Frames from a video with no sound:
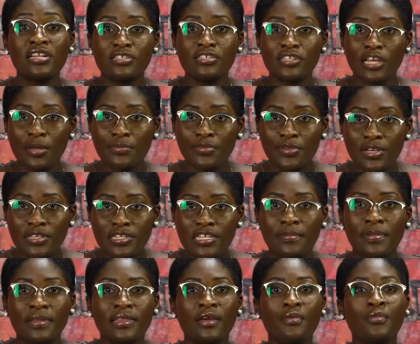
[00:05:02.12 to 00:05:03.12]
Champions
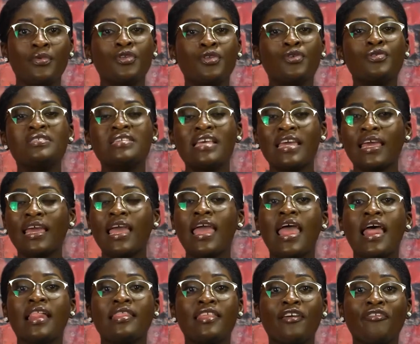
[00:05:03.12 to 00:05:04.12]
League, but then we don't take
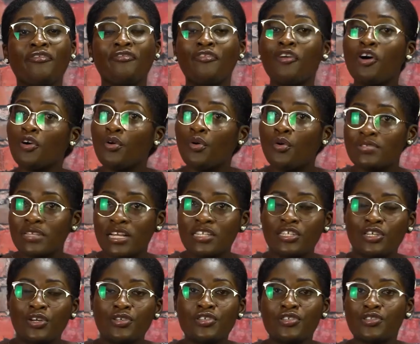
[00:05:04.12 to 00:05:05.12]
the 4 goals that
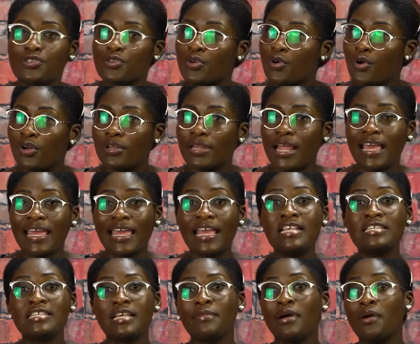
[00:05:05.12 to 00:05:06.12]
Chelsea scored
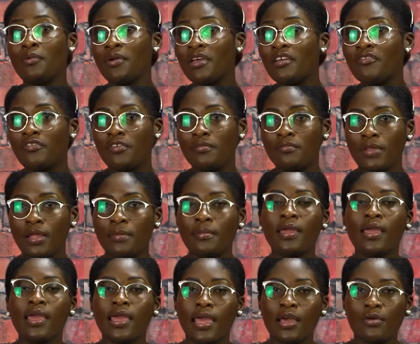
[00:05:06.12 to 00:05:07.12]
against them away from them.
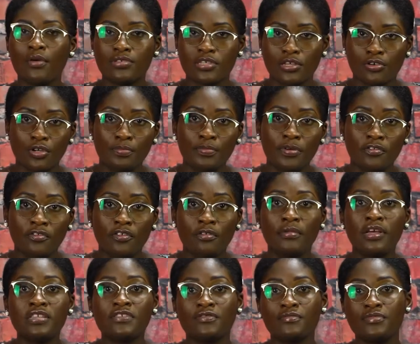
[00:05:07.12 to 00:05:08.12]
It was a good
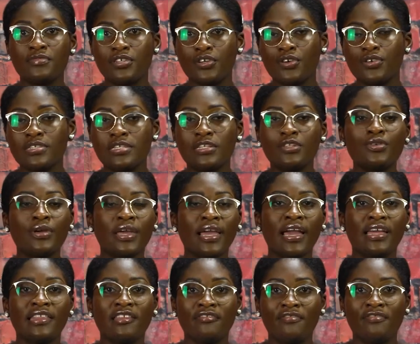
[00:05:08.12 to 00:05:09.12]
performance from Chelsea,
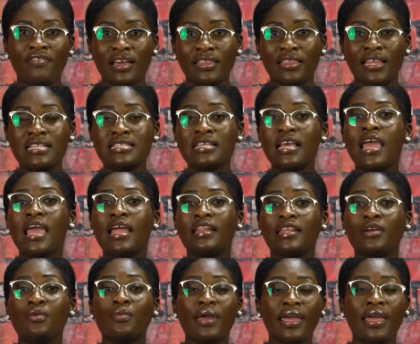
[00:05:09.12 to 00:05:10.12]
looking at the fact that
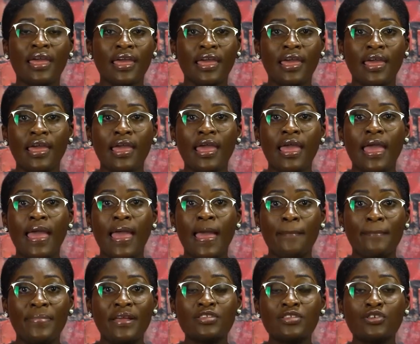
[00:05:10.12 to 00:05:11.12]
they were a
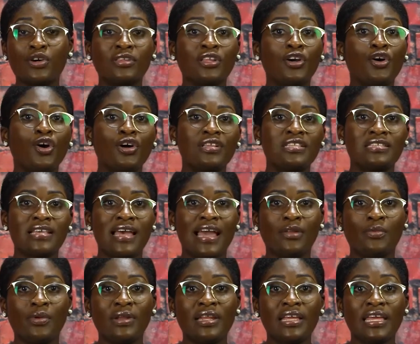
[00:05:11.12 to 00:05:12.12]
bit on the hot
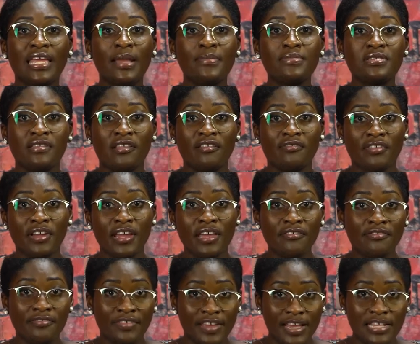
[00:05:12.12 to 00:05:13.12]
side when it came to the very
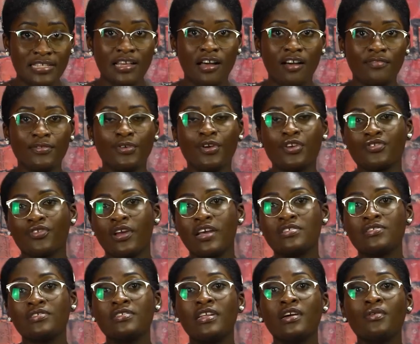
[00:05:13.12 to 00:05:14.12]
first half, because
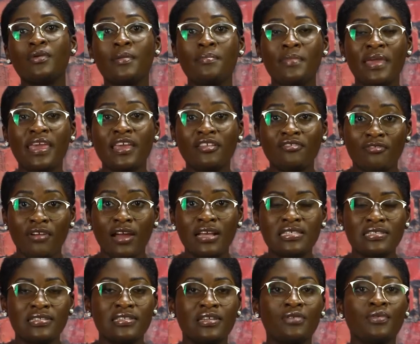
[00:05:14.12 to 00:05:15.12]
Krasnodar were making
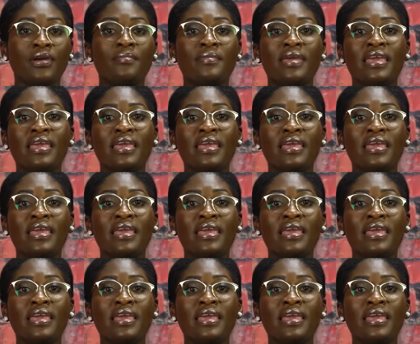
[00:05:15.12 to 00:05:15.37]
runs and they were